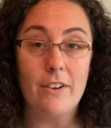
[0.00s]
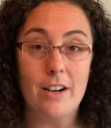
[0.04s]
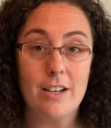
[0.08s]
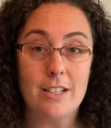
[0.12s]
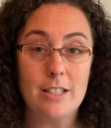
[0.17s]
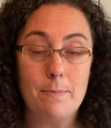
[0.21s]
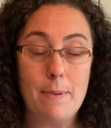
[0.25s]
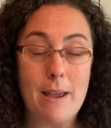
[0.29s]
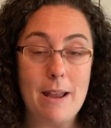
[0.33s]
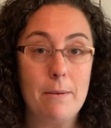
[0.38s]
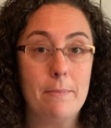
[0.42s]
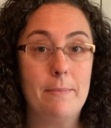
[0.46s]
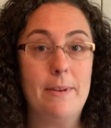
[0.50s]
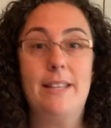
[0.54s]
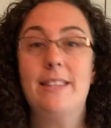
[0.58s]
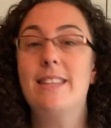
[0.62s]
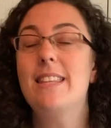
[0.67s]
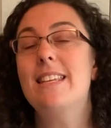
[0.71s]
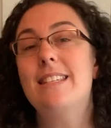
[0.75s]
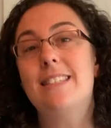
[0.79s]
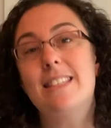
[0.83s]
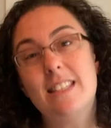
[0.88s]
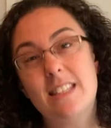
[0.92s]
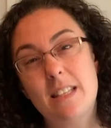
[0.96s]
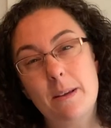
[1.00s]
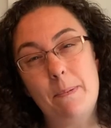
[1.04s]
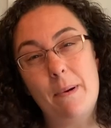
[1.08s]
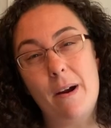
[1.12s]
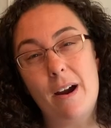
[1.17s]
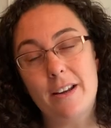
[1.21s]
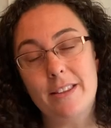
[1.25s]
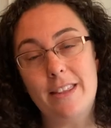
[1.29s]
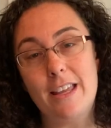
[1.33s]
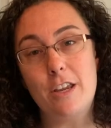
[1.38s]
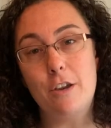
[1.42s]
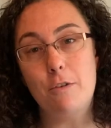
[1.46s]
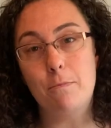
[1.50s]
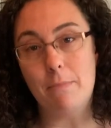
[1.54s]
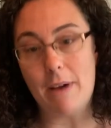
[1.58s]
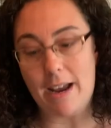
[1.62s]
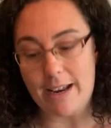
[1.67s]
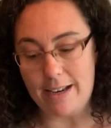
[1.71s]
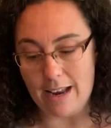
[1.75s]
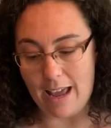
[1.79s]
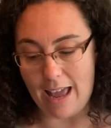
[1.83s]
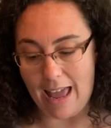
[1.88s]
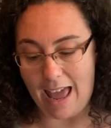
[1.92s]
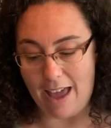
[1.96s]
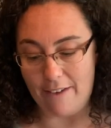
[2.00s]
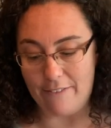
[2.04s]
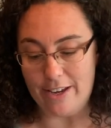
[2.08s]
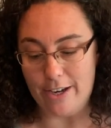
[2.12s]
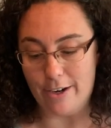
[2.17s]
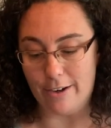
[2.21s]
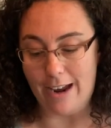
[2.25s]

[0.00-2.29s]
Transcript: experiment. This is the part that you might not have at your